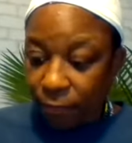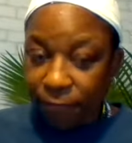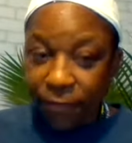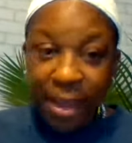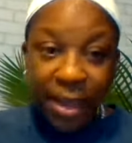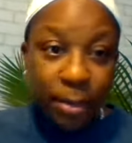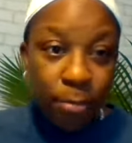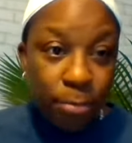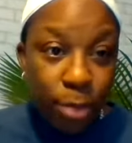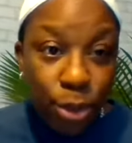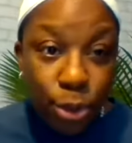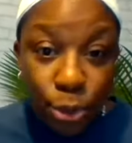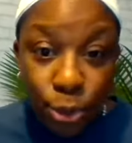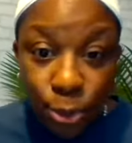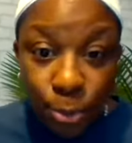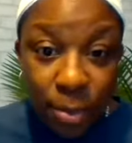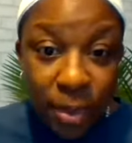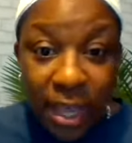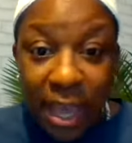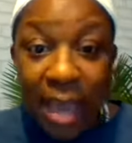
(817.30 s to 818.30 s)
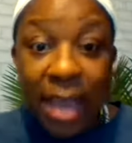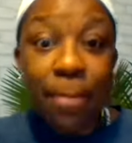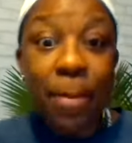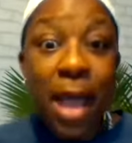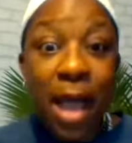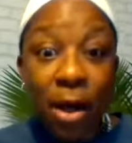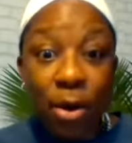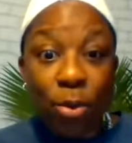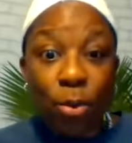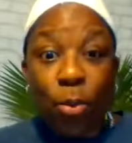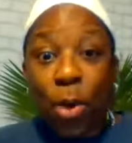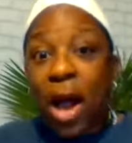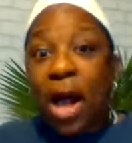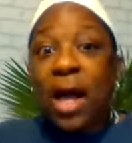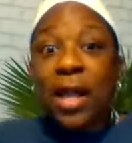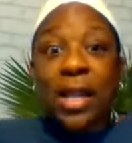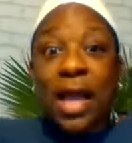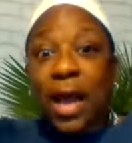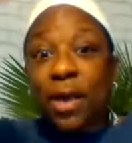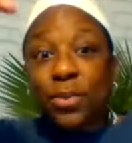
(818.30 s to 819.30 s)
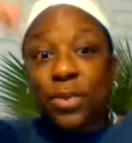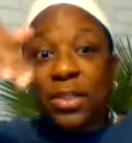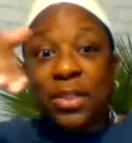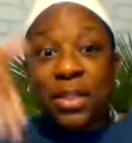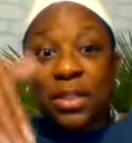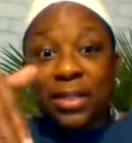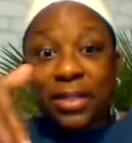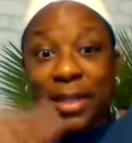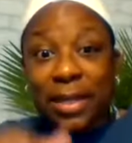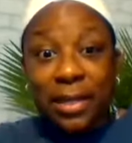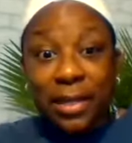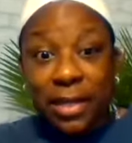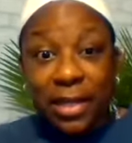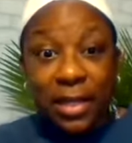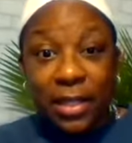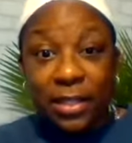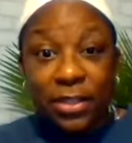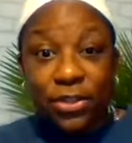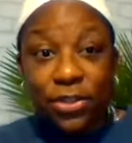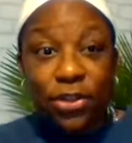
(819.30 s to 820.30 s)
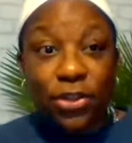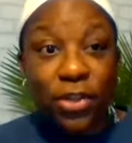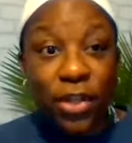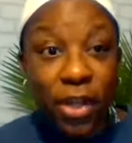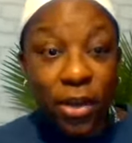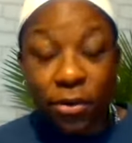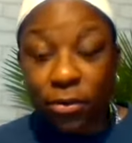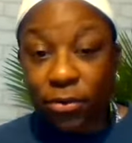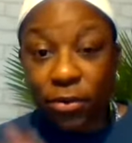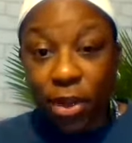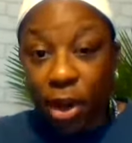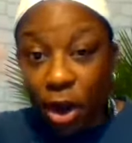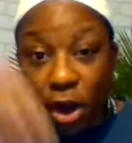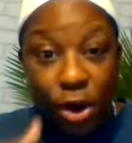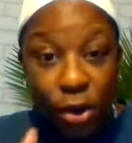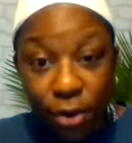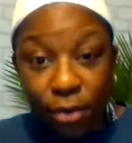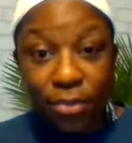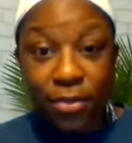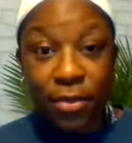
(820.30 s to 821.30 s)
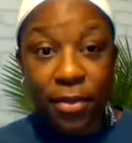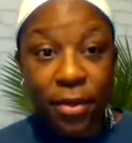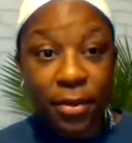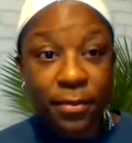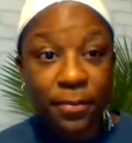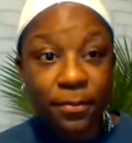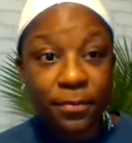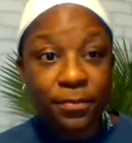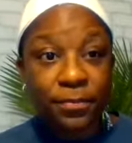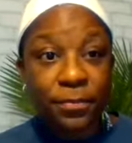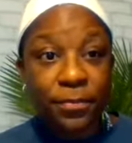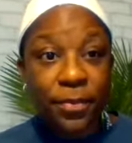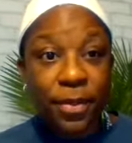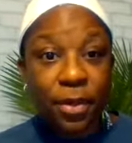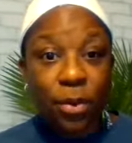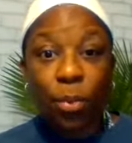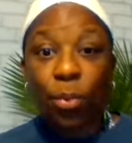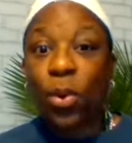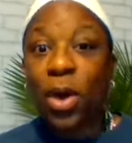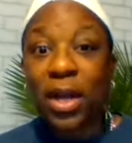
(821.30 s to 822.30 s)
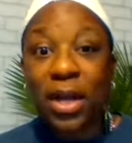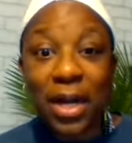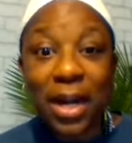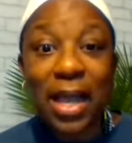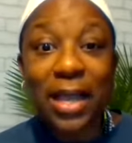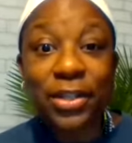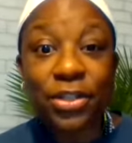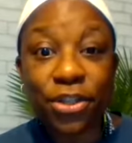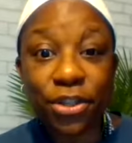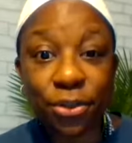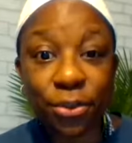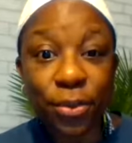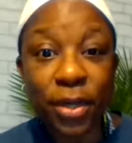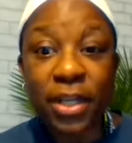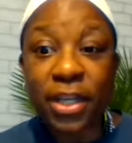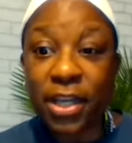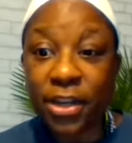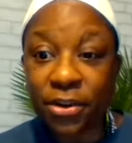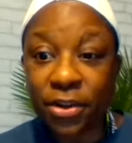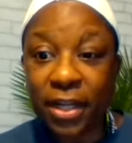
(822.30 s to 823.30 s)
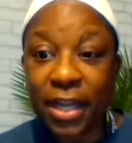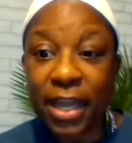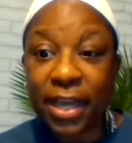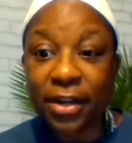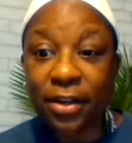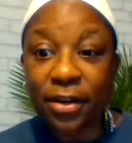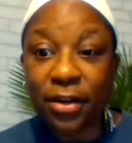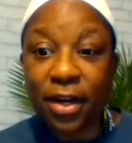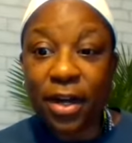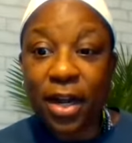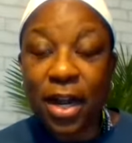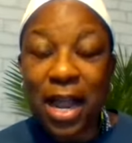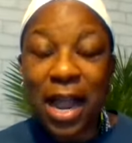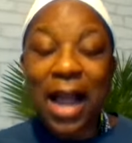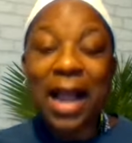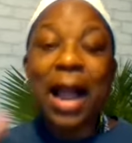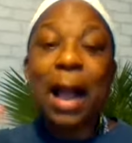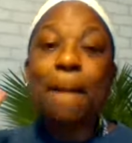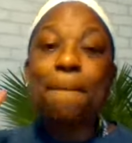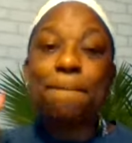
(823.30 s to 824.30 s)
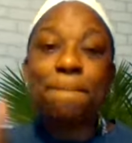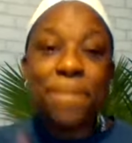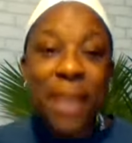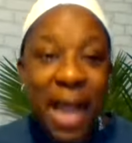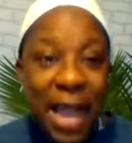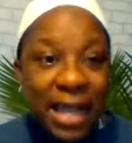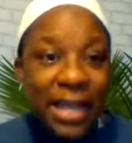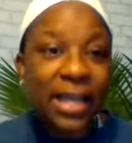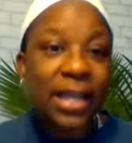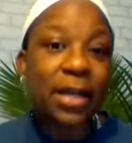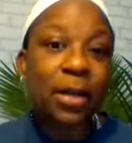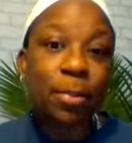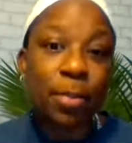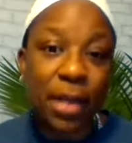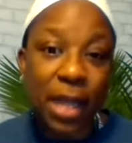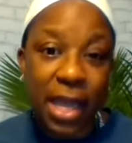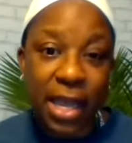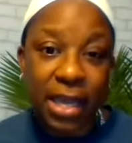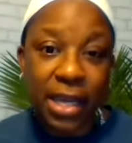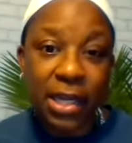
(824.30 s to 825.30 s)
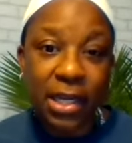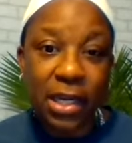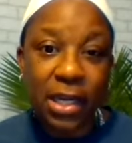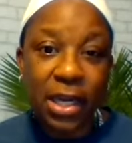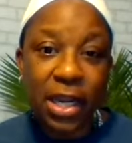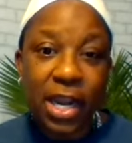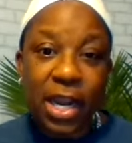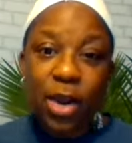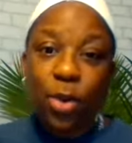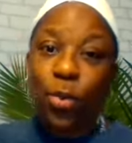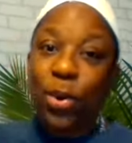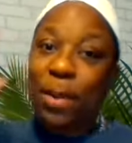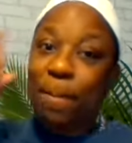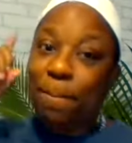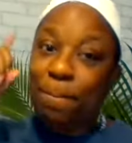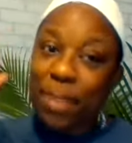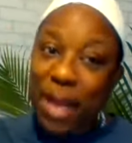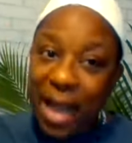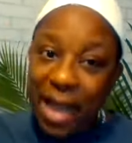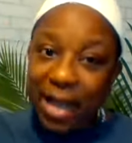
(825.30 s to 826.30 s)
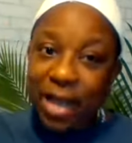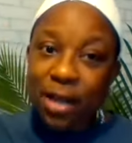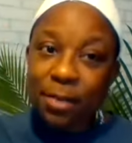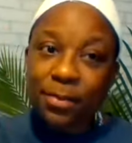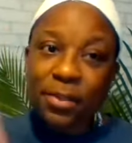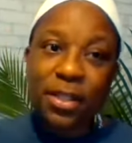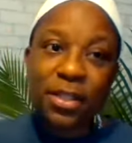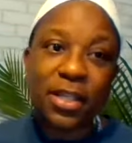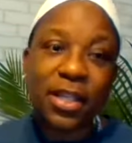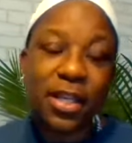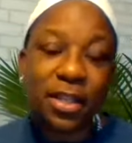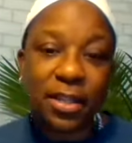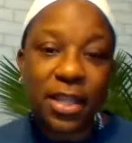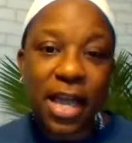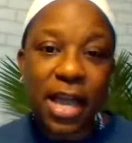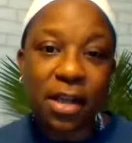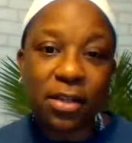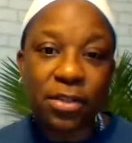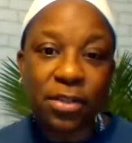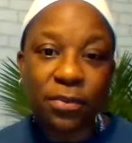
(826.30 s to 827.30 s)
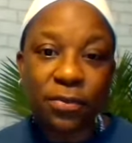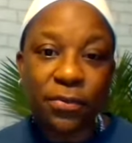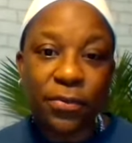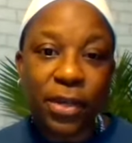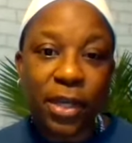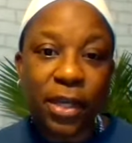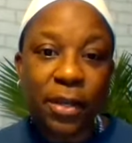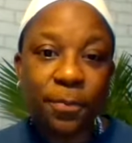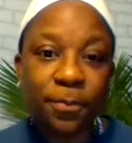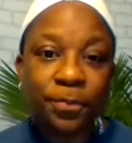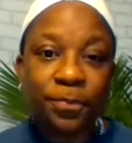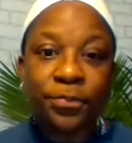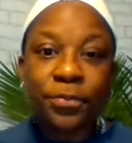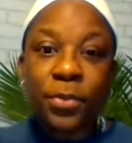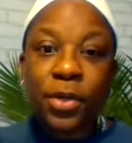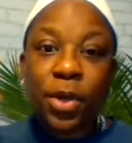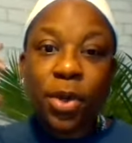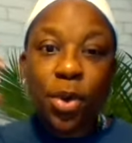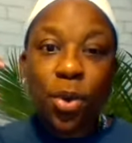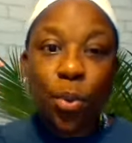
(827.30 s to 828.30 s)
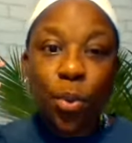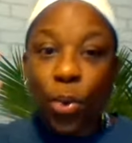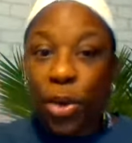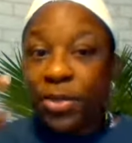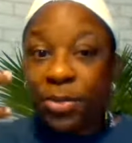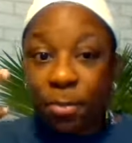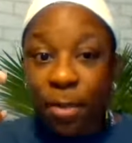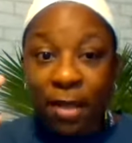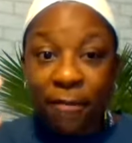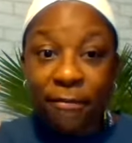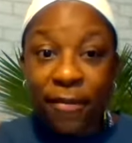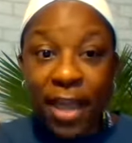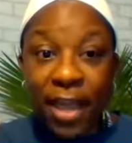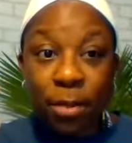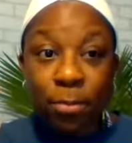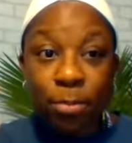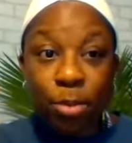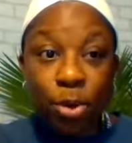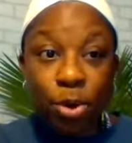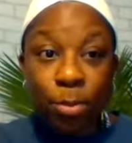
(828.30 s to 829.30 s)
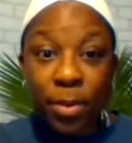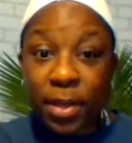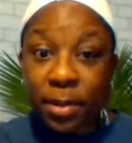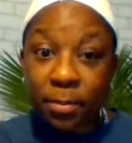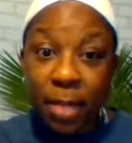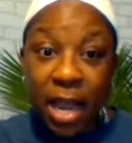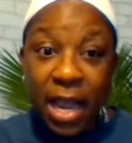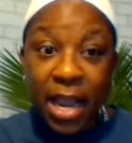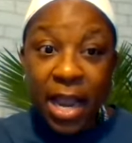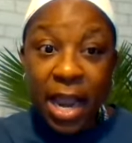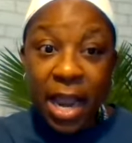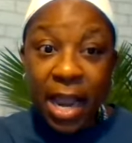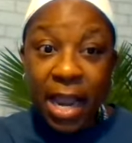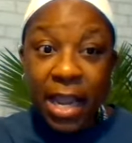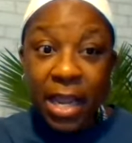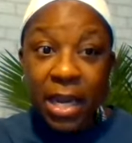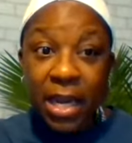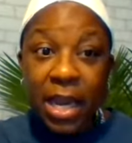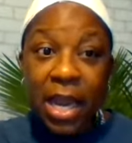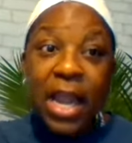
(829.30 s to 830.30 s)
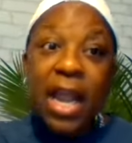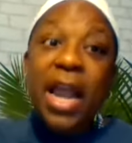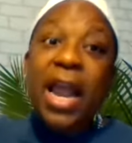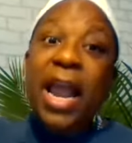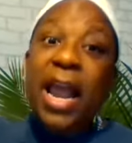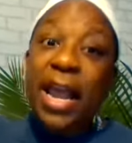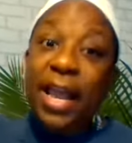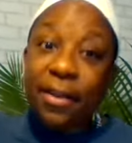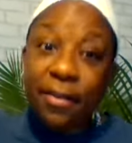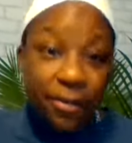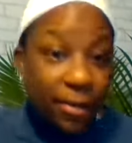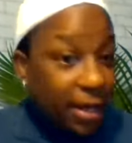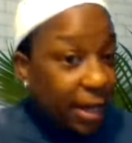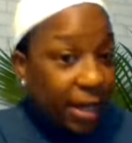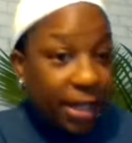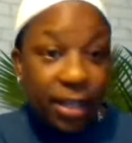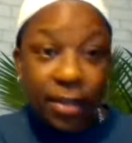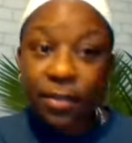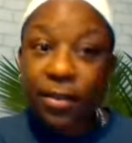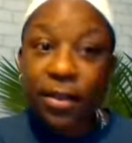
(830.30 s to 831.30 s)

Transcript: fake boob came out while I was descending to the, the earth. What did I do a year later? I got back in a plane, went back up to 10,000 feet with my fake boob in my hand, and